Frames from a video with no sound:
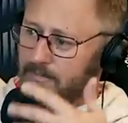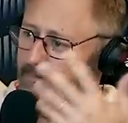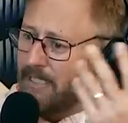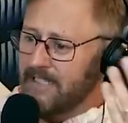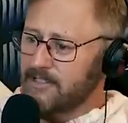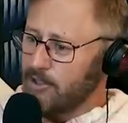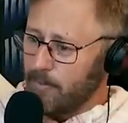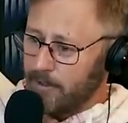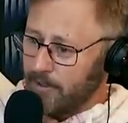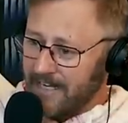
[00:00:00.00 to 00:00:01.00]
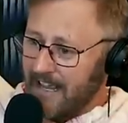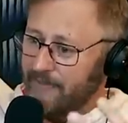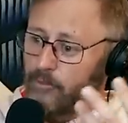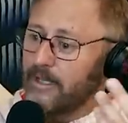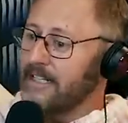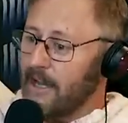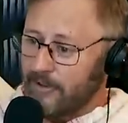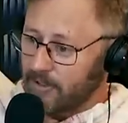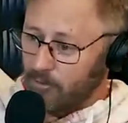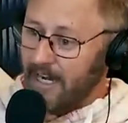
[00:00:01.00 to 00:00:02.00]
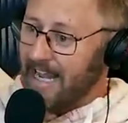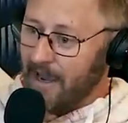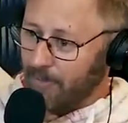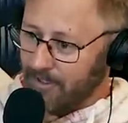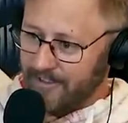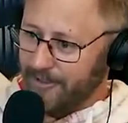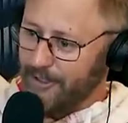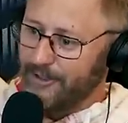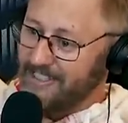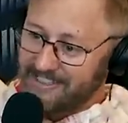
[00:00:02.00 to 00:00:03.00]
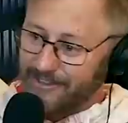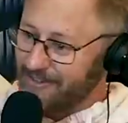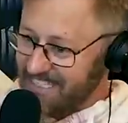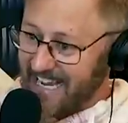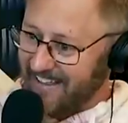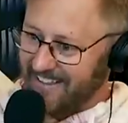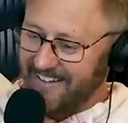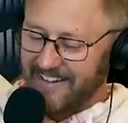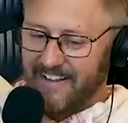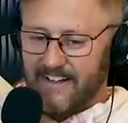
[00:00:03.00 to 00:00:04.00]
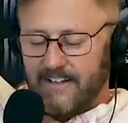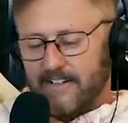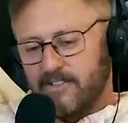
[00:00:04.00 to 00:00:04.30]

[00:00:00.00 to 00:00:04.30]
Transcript: being sober and have written out a great hour. You know, you could still tank it. Right.